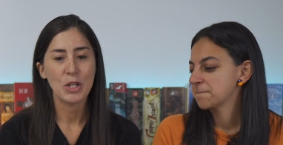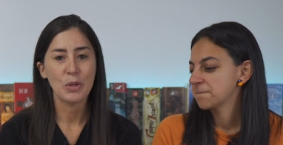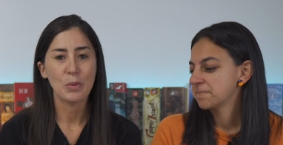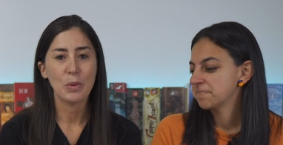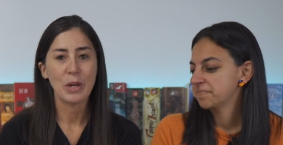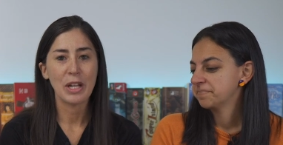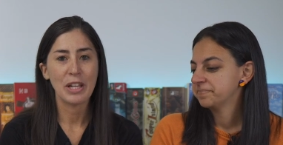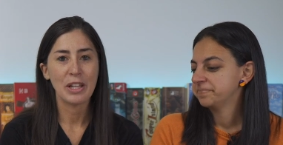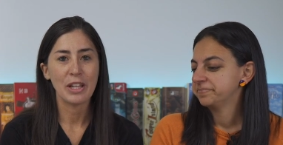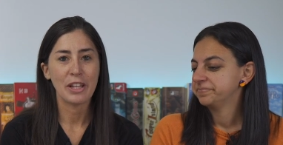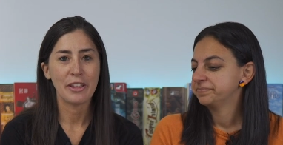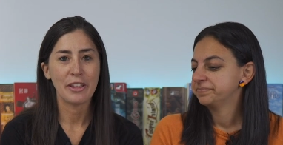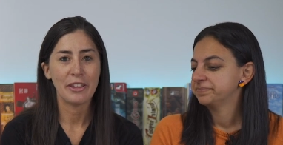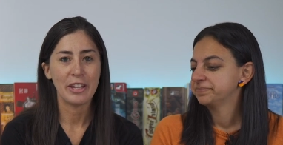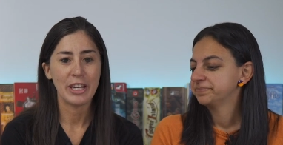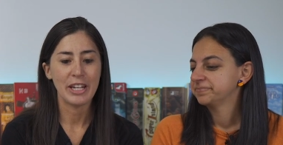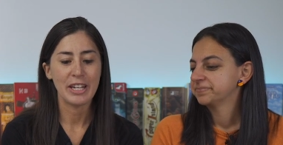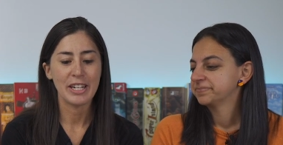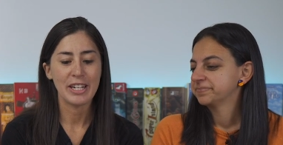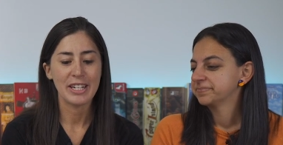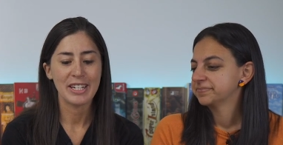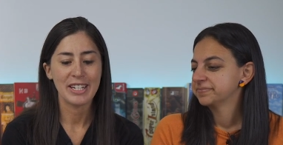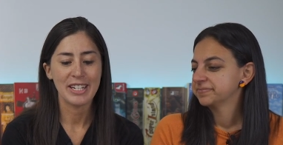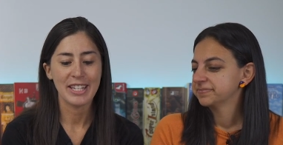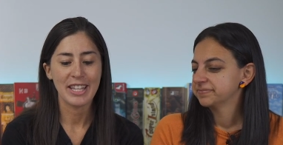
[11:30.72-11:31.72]
Speaker 1: doing the
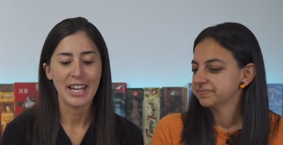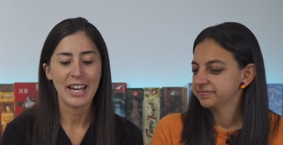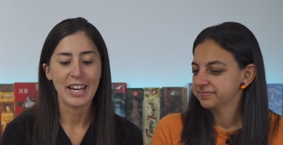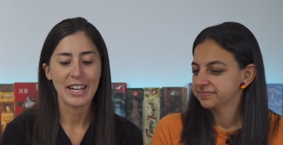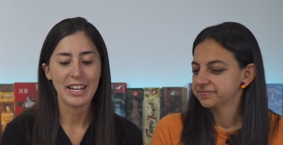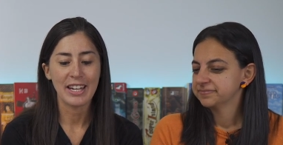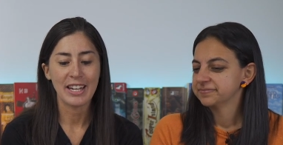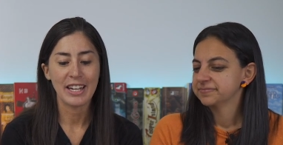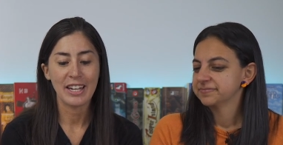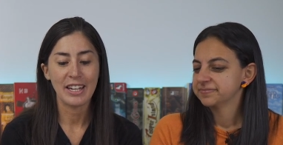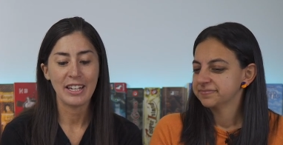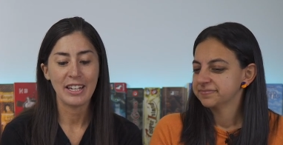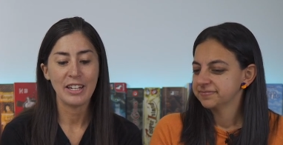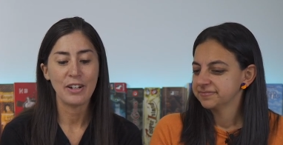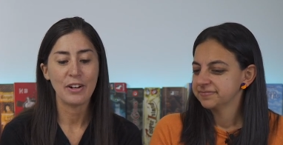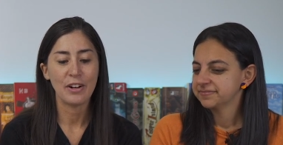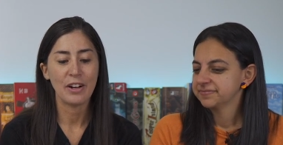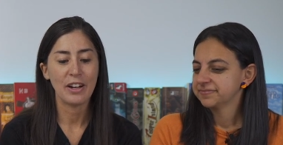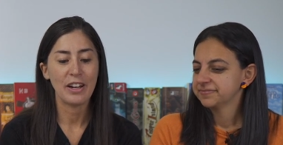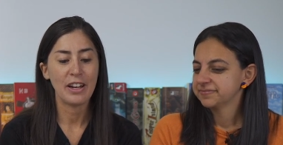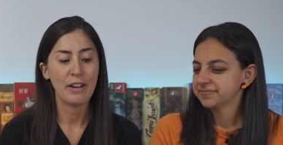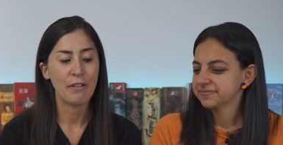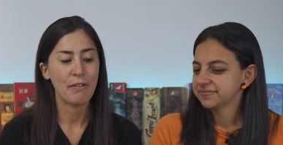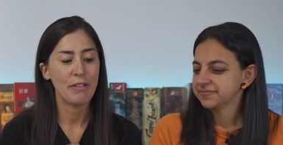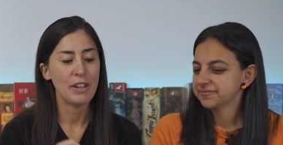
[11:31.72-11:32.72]
things that, you
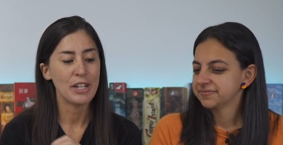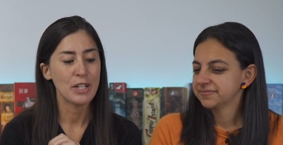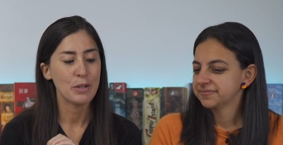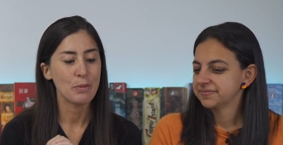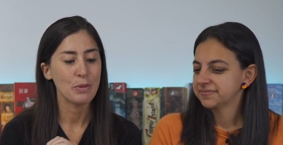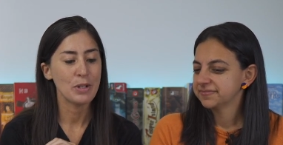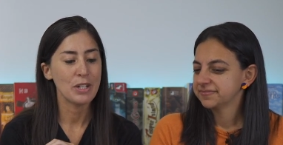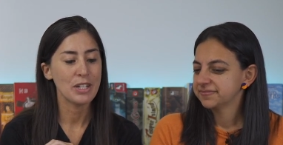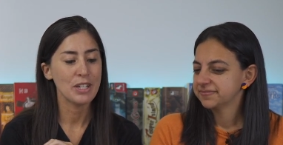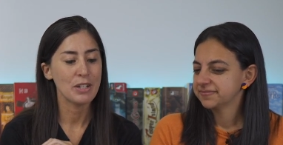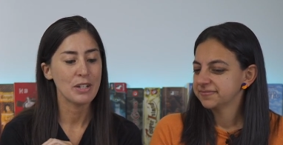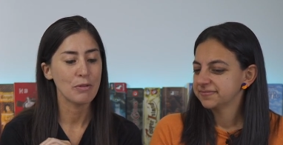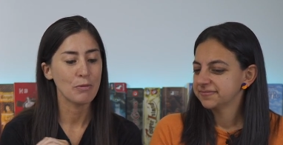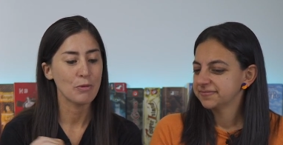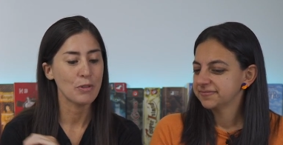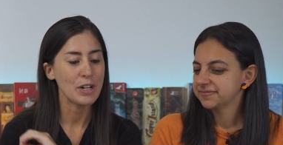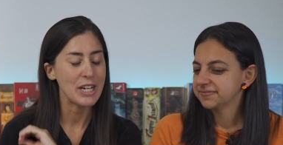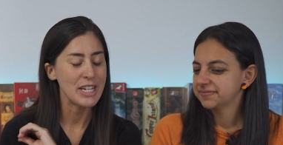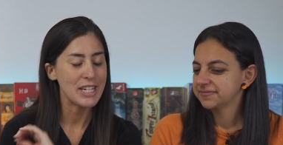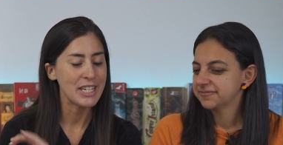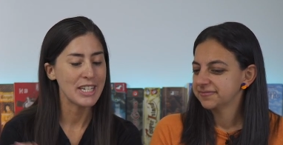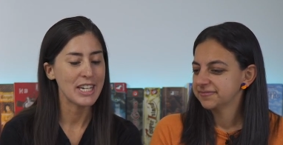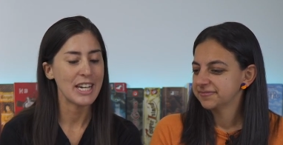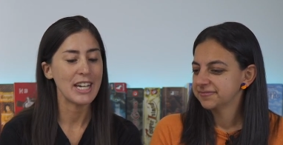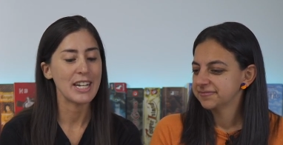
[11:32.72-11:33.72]
know, if this was
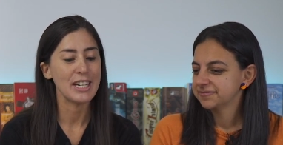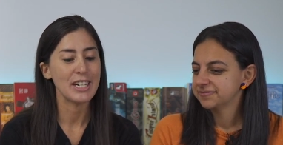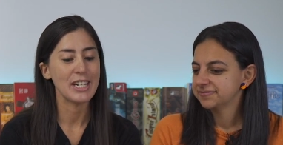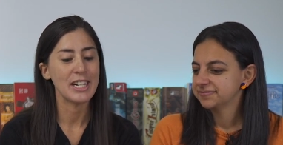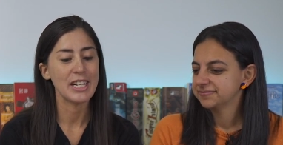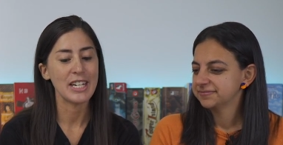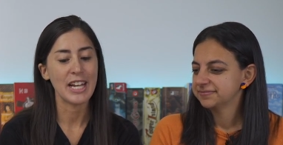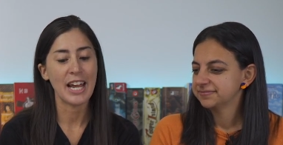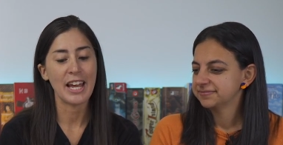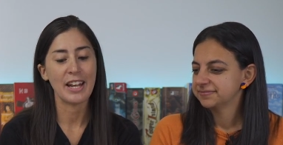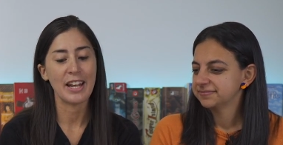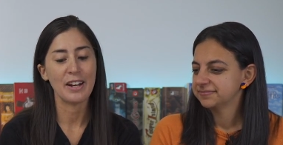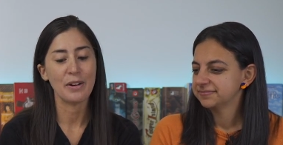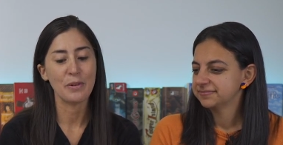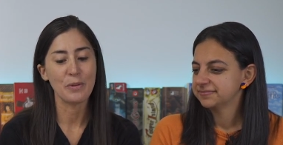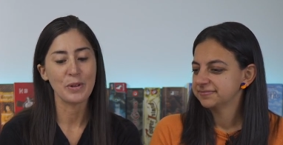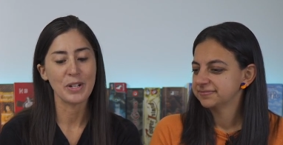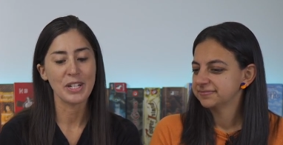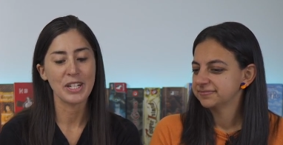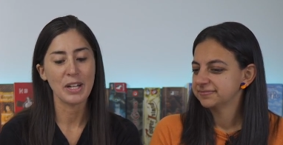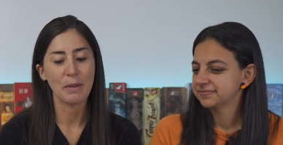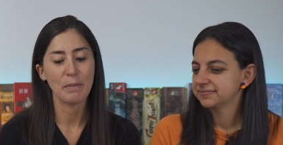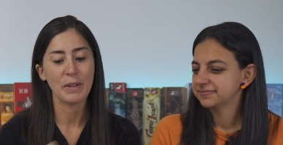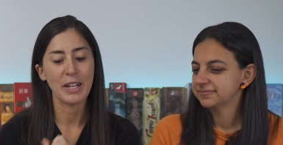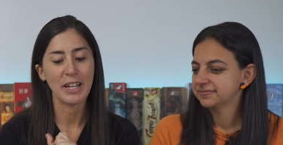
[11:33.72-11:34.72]
reskinned and it
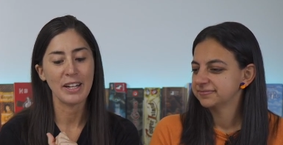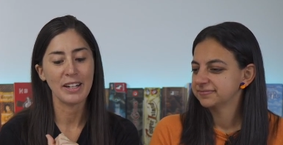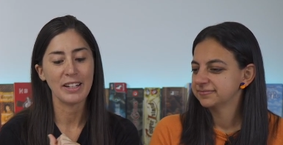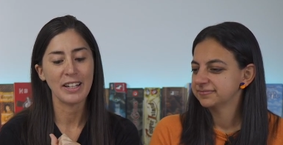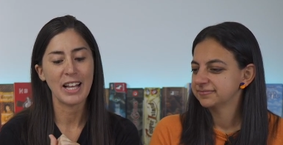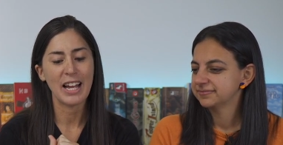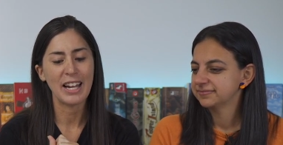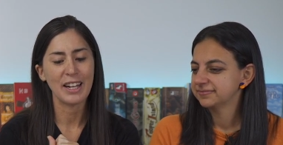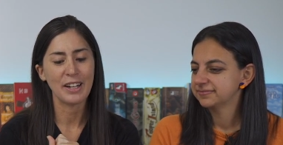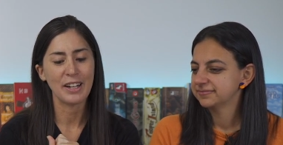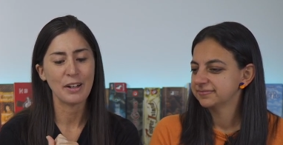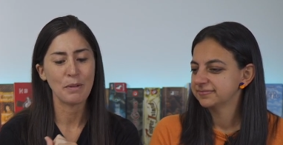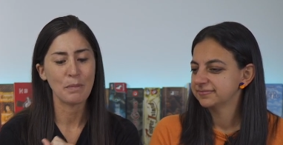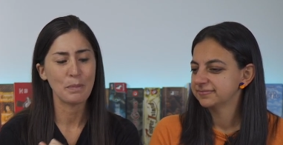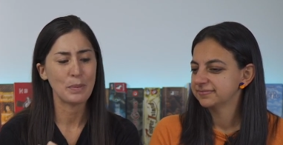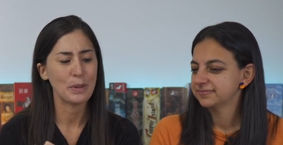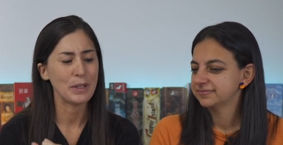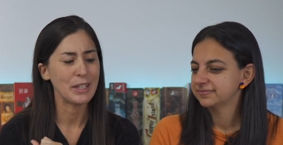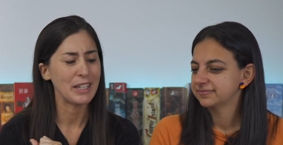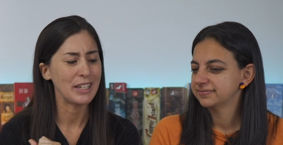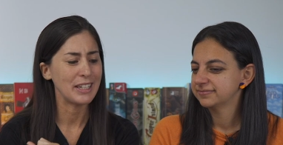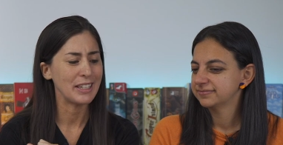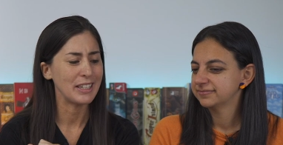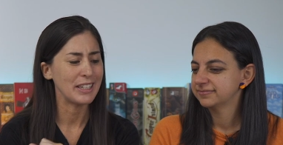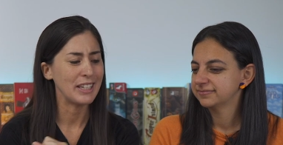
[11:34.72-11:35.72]
was something like
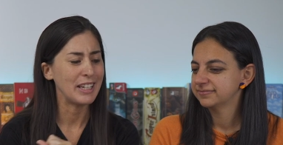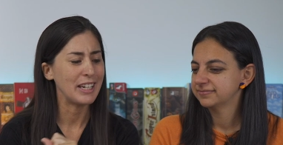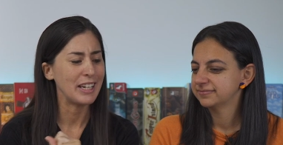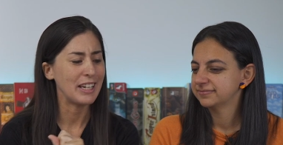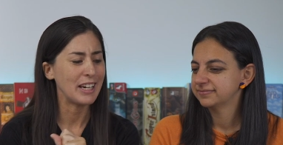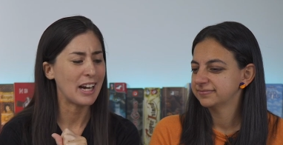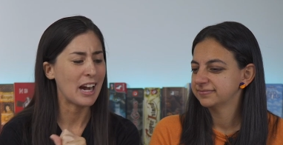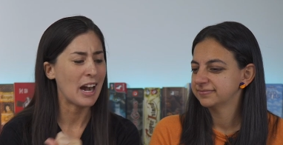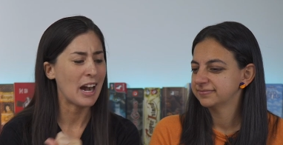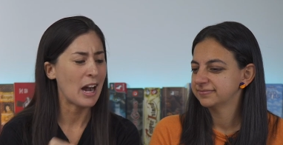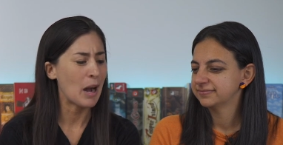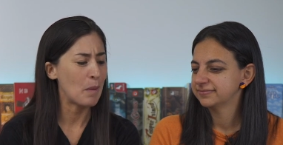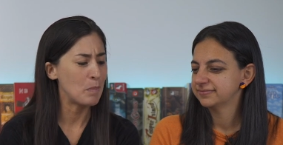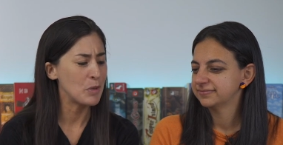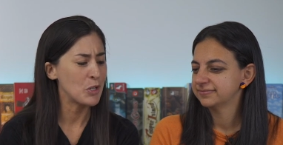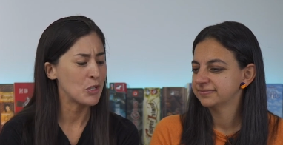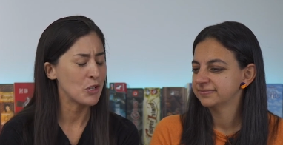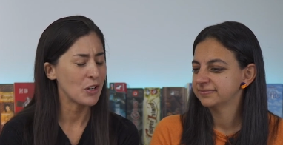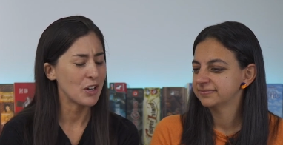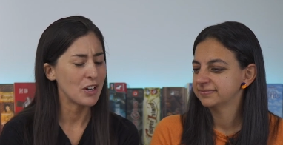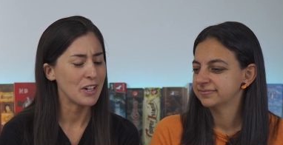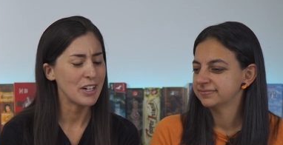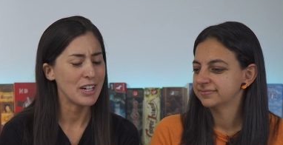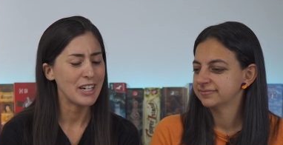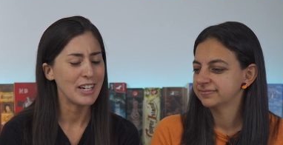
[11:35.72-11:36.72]
completely
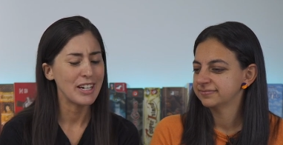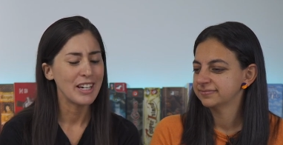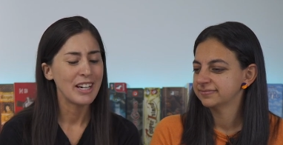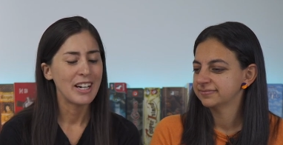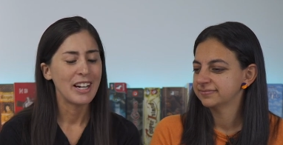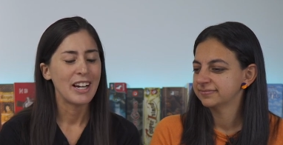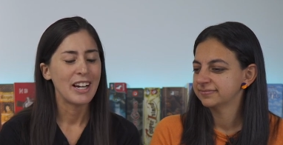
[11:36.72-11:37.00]
arbitrary,